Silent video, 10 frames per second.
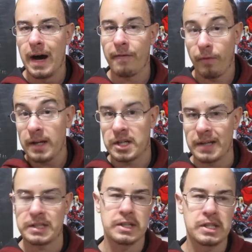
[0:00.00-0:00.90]

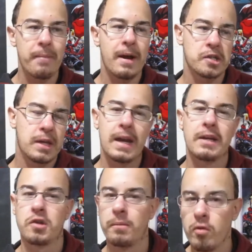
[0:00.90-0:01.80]
franchise, and to see him actually getting
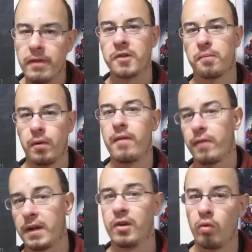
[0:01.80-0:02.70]
his own movie is pretty
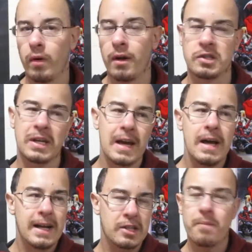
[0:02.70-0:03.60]
freaking cool. You know, it's
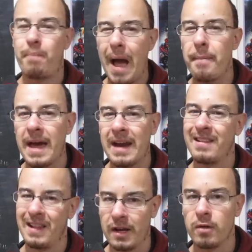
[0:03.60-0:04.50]
like Batman in
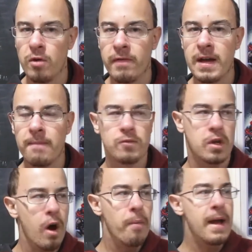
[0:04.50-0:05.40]
the Lego movie. It's
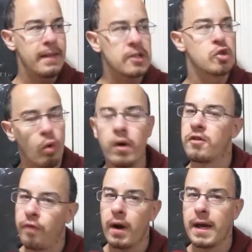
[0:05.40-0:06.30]
like, oh man, that's cool,
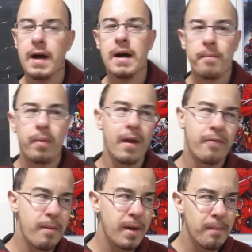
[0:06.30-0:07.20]
he's funny. But if
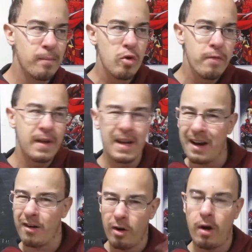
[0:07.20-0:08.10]
they made a movie, I
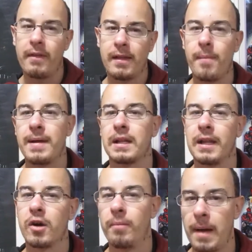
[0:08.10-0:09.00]
don't know, and then they make the
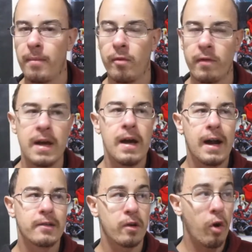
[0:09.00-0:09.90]
Lego Batman movie,
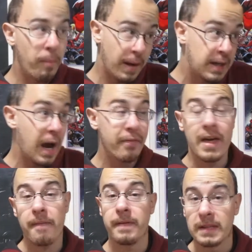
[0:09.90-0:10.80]
and it's like, oh my god, they
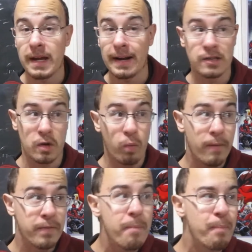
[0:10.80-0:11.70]
effing did it. It's like one
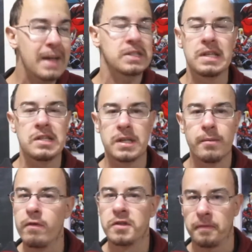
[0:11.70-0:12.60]
of the best DC
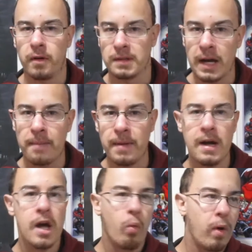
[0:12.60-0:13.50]
movies of all time.
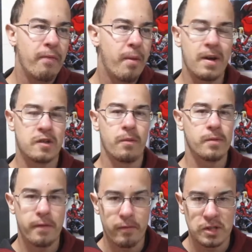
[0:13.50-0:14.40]
One of the best
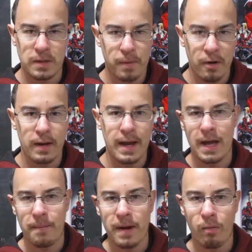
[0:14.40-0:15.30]
films I've ever seen, period,
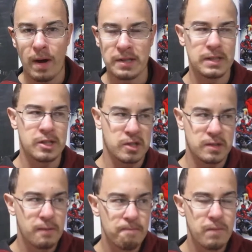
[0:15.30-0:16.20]
animated-wise. And just
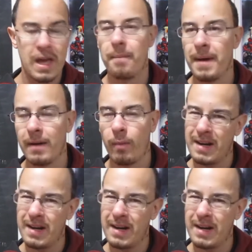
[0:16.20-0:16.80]
animated. Why